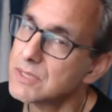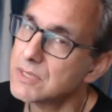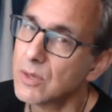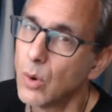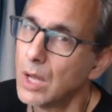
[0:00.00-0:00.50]

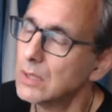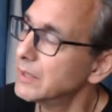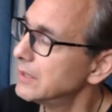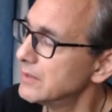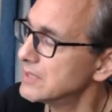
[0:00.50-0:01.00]
just the
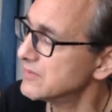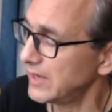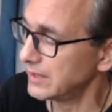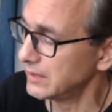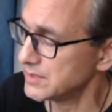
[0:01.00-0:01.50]
quality of this
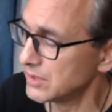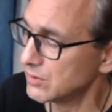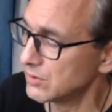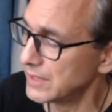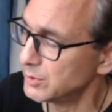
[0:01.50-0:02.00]
vinyl is
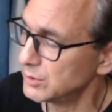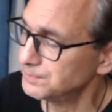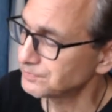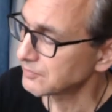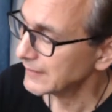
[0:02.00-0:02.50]

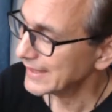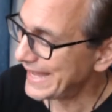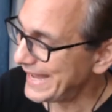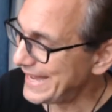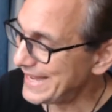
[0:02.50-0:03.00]
incredible.
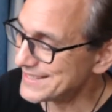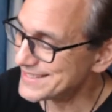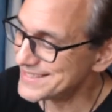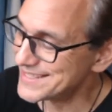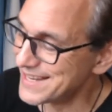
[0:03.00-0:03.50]

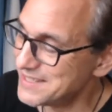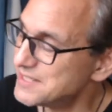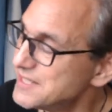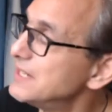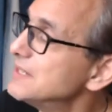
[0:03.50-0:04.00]
And
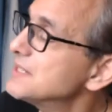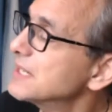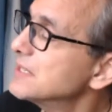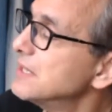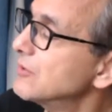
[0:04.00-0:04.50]

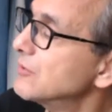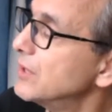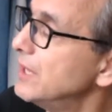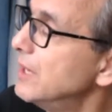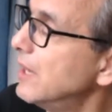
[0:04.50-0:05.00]

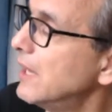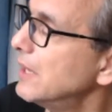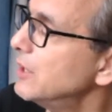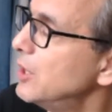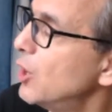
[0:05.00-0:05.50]
1963,
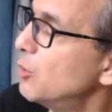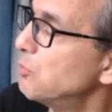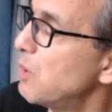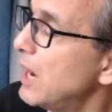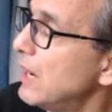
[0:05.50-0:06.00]

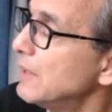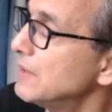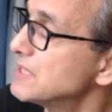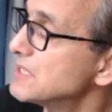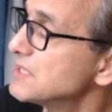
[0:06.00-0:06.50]

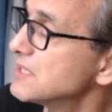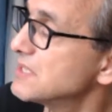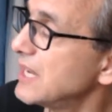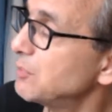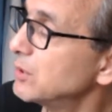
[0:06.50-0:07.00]
this is a
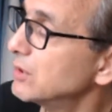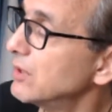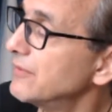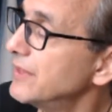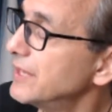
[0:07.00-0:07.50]

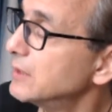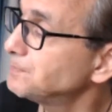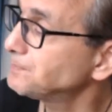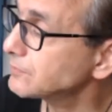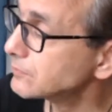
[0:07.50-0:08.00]
sampler of
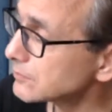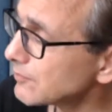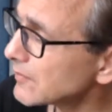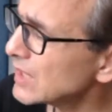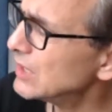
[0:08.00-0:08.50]
their
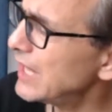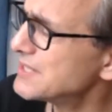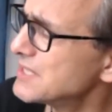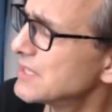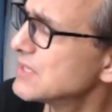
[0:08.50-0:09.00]

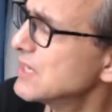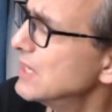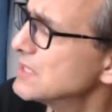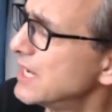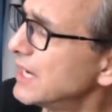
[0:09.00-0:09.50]
classics,
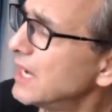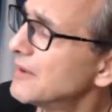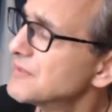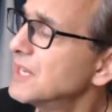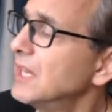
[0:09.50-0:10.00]

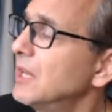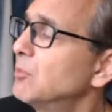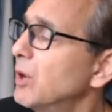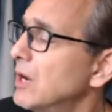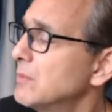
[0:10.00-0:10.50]
Tchaikovsky
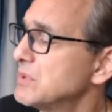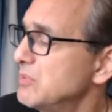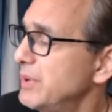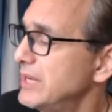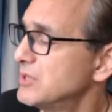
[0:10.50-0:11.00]
and
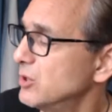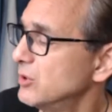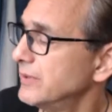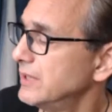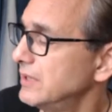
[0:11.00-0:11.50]
Brahms and
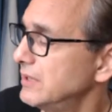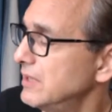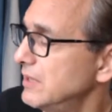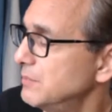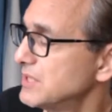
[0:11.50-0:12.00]
Beethoven
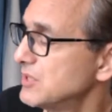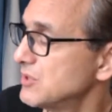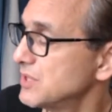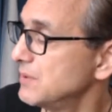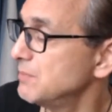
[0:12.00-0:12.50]
and
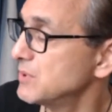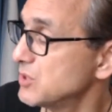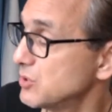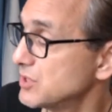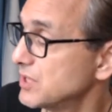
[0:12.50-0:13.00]

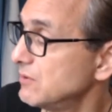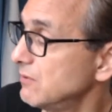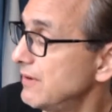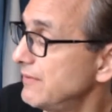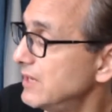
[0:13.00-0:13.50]

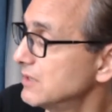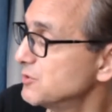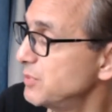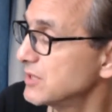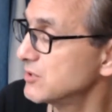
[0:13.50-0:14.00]
Mussorgsky,
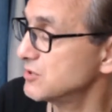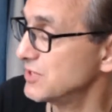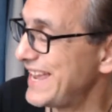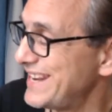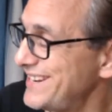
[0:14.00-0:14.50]
Ravel's
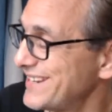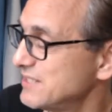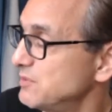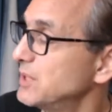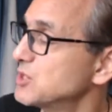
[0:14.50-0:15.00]
pictures at an
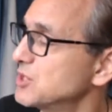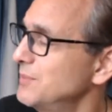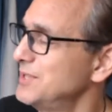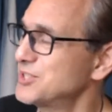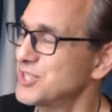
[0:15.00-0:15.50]

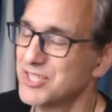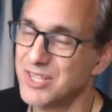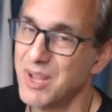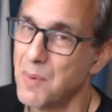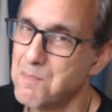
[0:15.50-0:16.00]
exhibition. I mean,
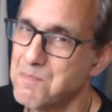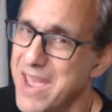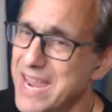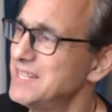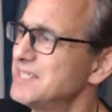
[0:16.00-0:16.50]
just
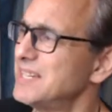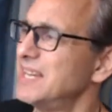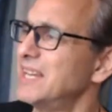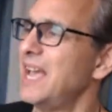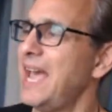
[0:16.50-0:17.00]

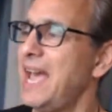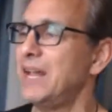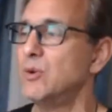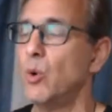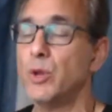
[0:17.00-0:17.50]
amazing,
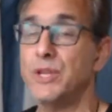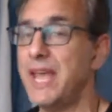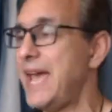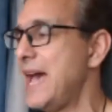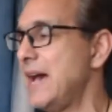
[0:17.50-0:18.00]
and
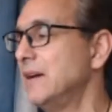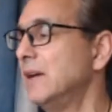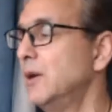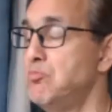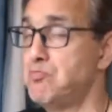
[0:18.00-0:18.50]
yeah,
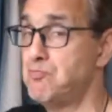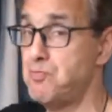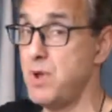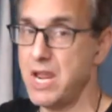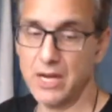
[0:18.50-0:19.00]

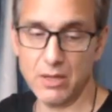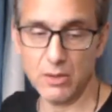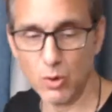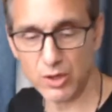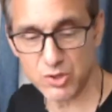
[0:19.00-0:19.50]

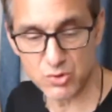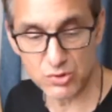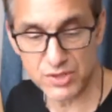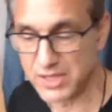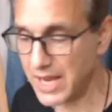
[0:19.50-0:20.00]
big
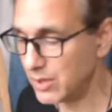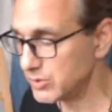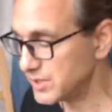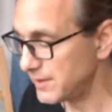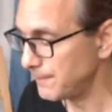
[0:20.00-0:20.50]
orchestral
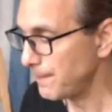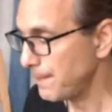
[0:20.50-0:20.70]
sound.